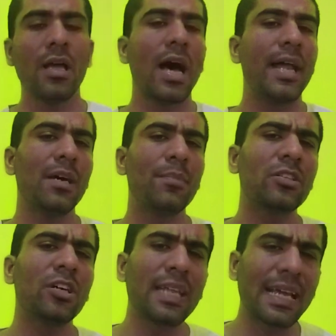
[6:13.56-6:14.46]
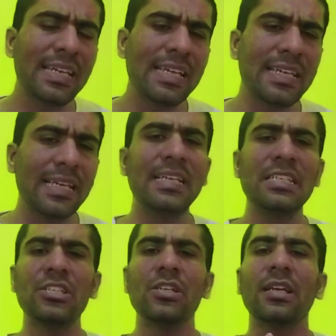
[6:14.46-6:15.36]
And number third technique
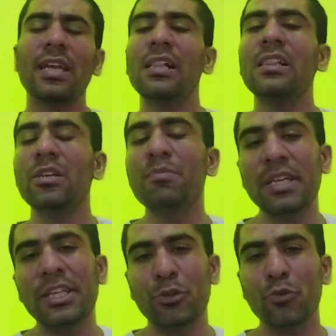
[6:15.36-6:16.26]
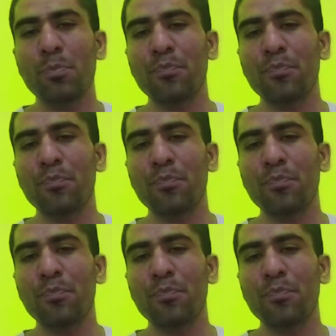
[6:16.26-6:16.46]
is kill the me too.